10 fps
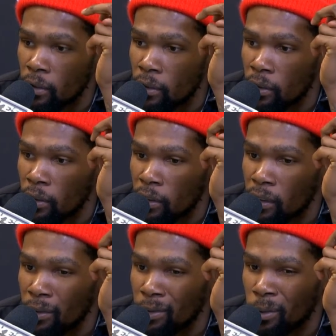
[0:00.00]
you
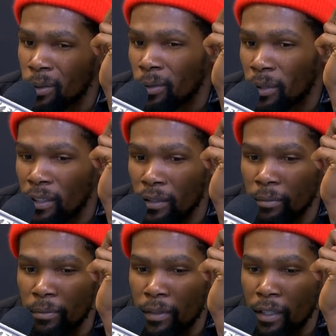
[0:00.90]
know, so we just wanted to
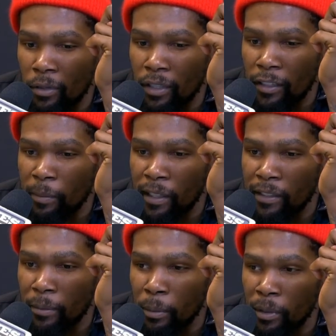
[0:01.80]
close that space
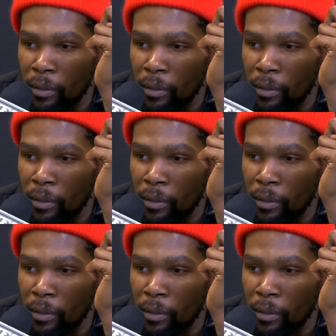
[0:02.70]
up a bit.